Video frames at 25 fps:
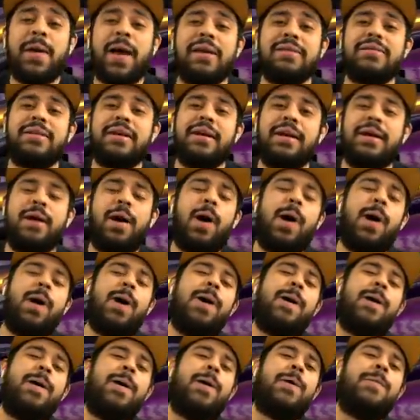you guys are gonna
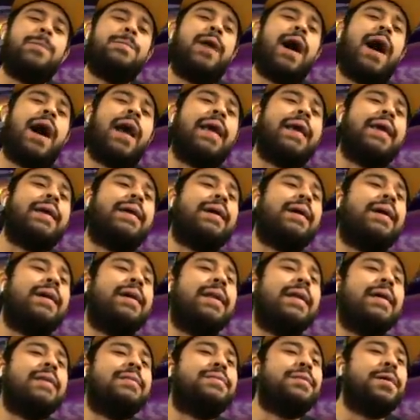Oh my
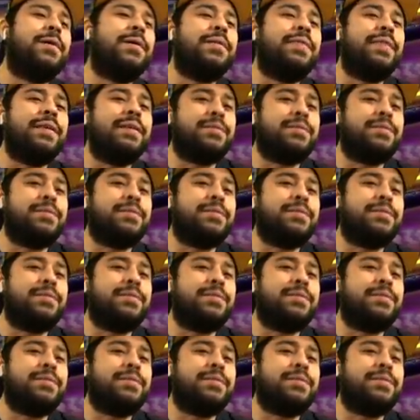goodness, dude.